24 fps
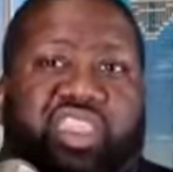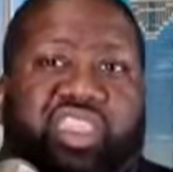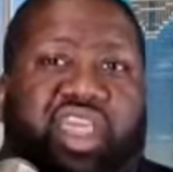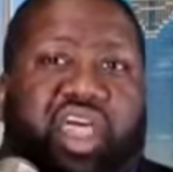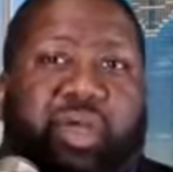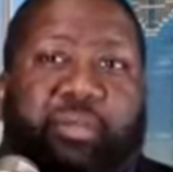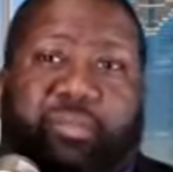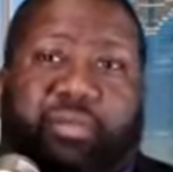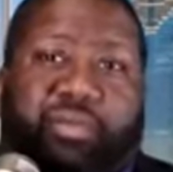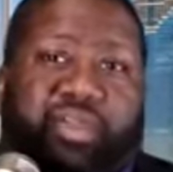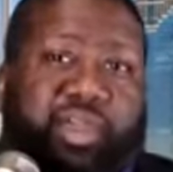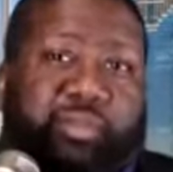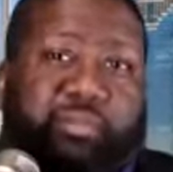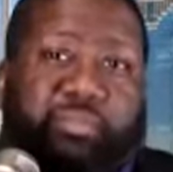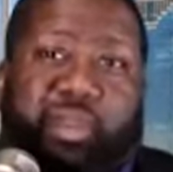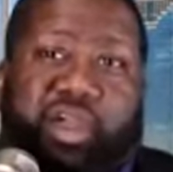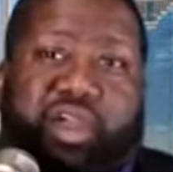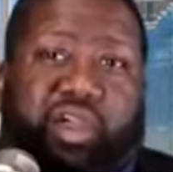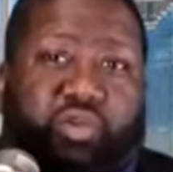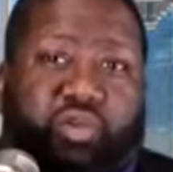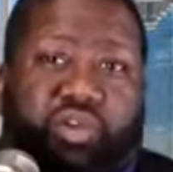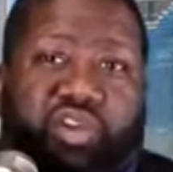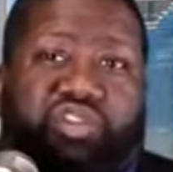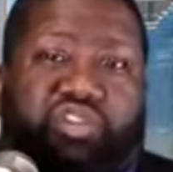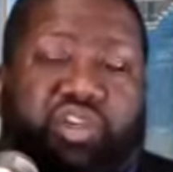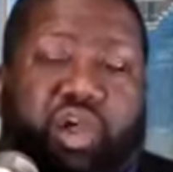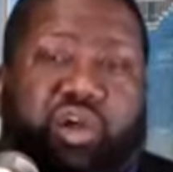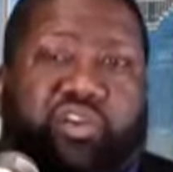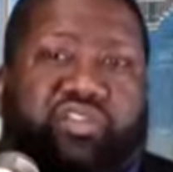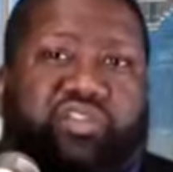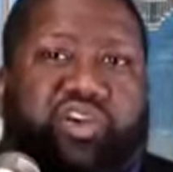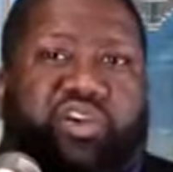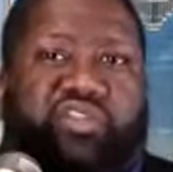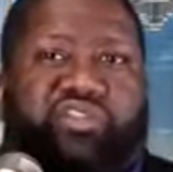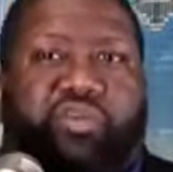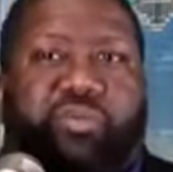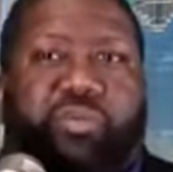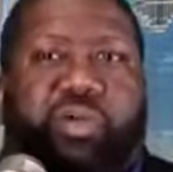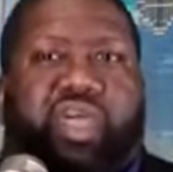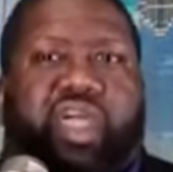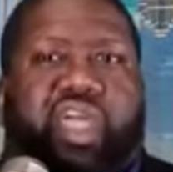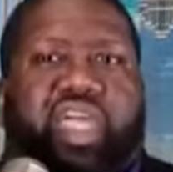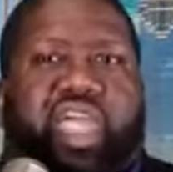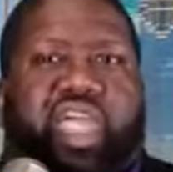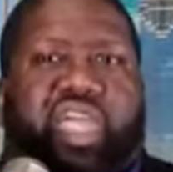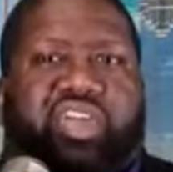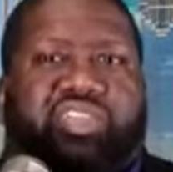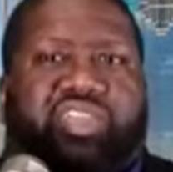And then I'm going to get mega rich off of
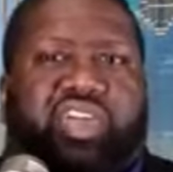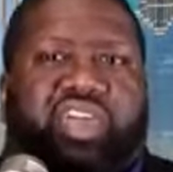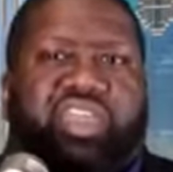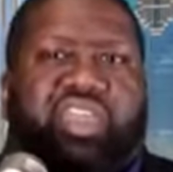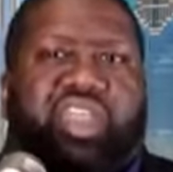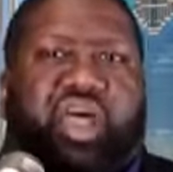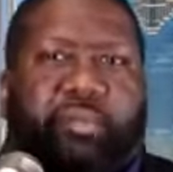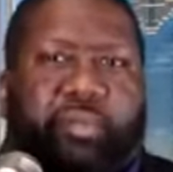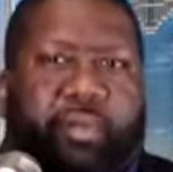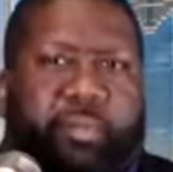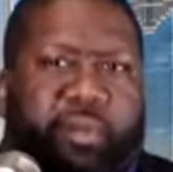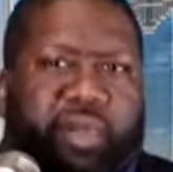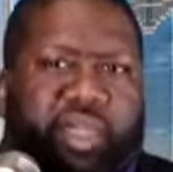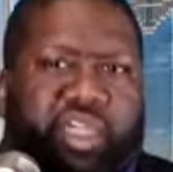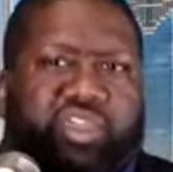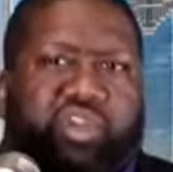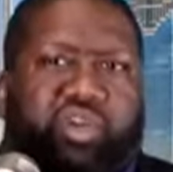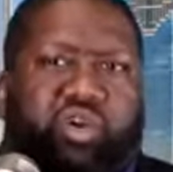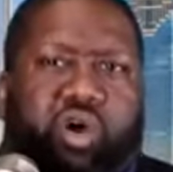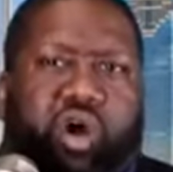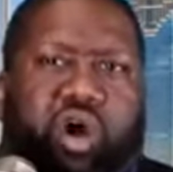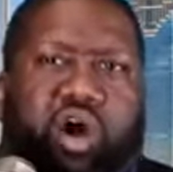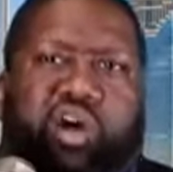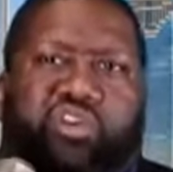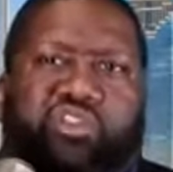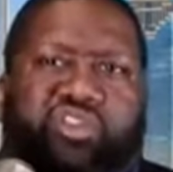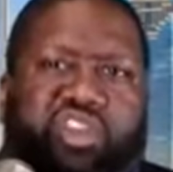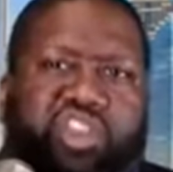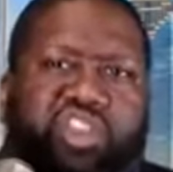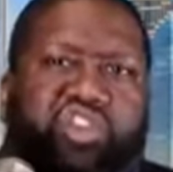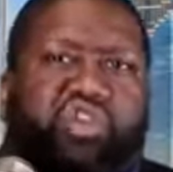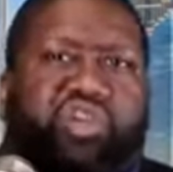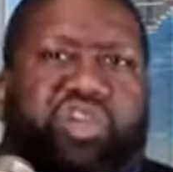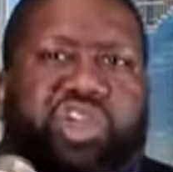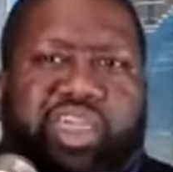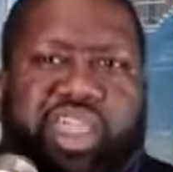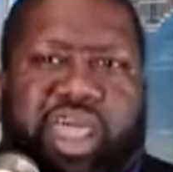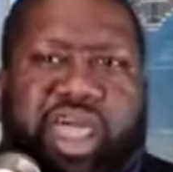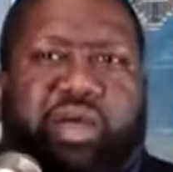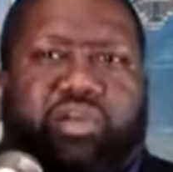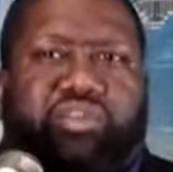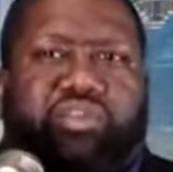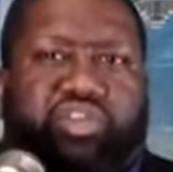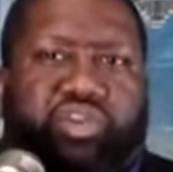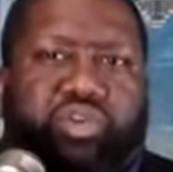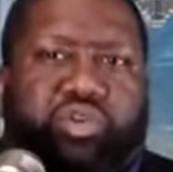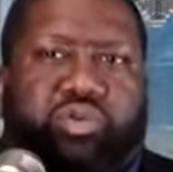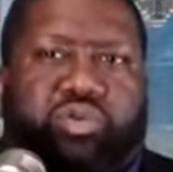them. And then I'm going to pay you off and then you get
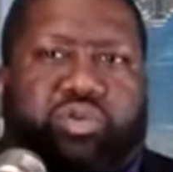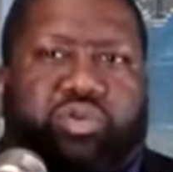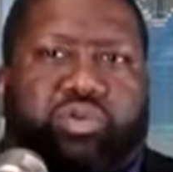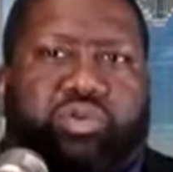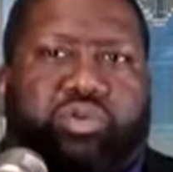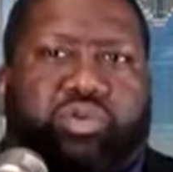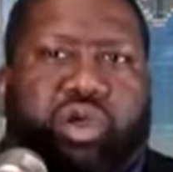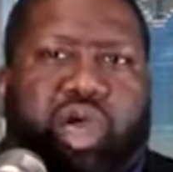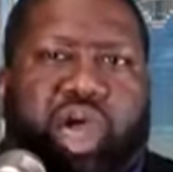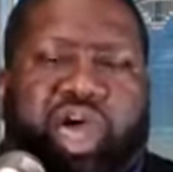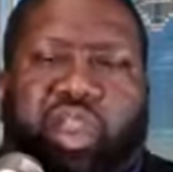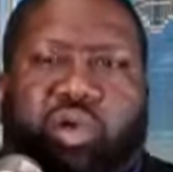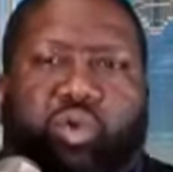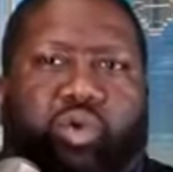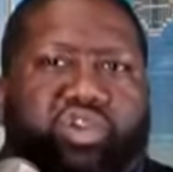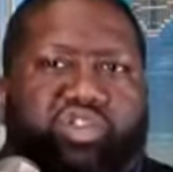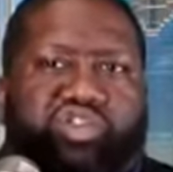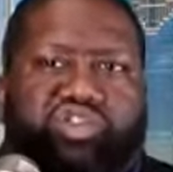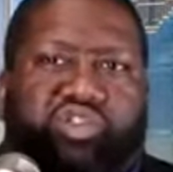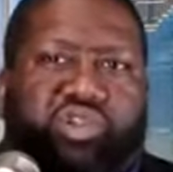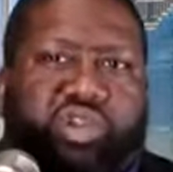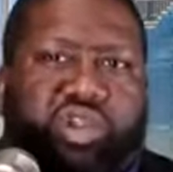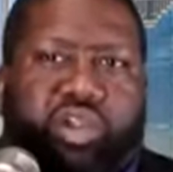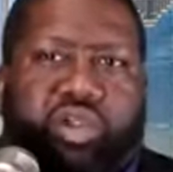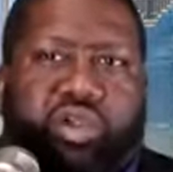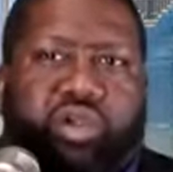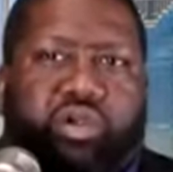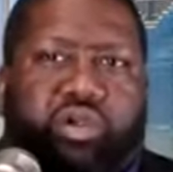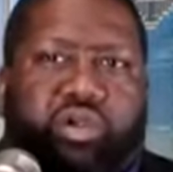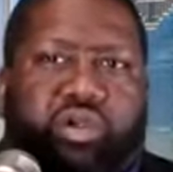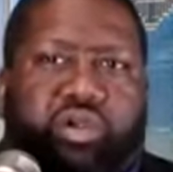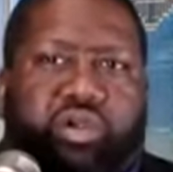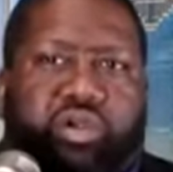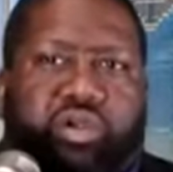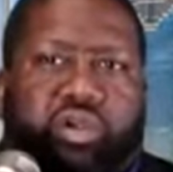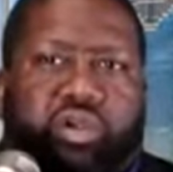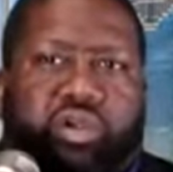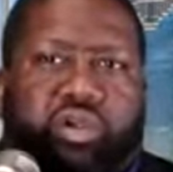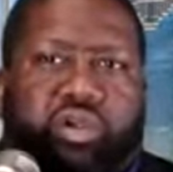out too. I don't want you here.